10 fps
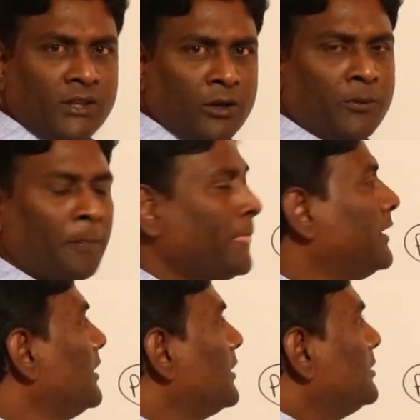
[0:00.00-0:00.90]
Now,
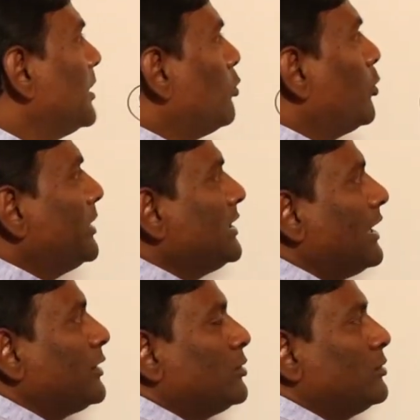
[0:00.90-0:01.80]
the moment
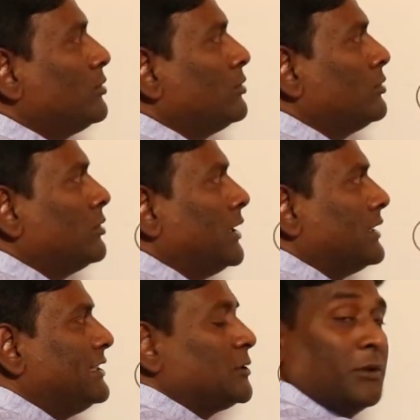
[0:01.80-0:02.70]
like you know,
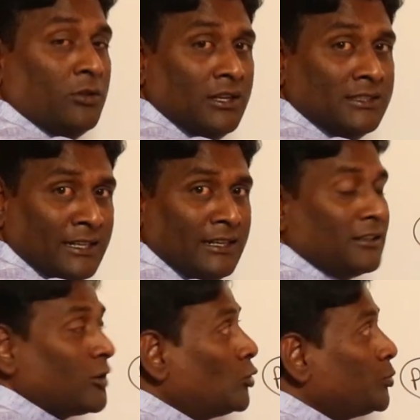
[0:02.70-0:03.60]
this particular
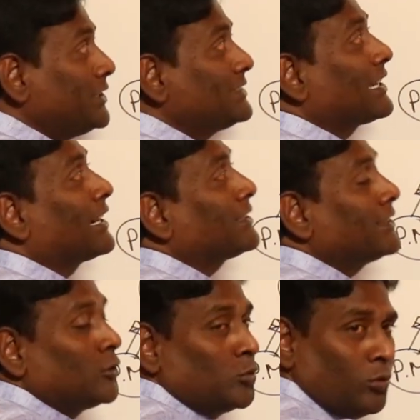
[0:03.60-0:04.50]
generator output is
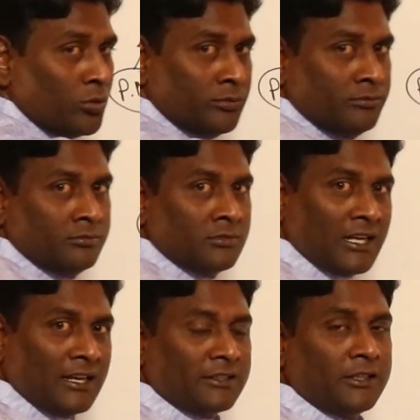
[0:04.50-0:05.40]
connected to load,
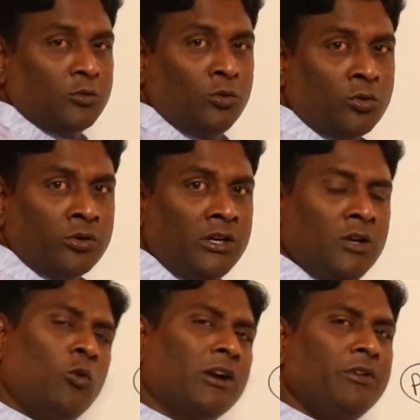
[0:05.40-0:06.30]
connected to load,
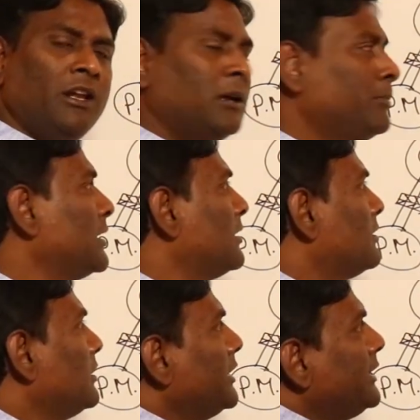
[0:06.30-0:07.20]
what will happen?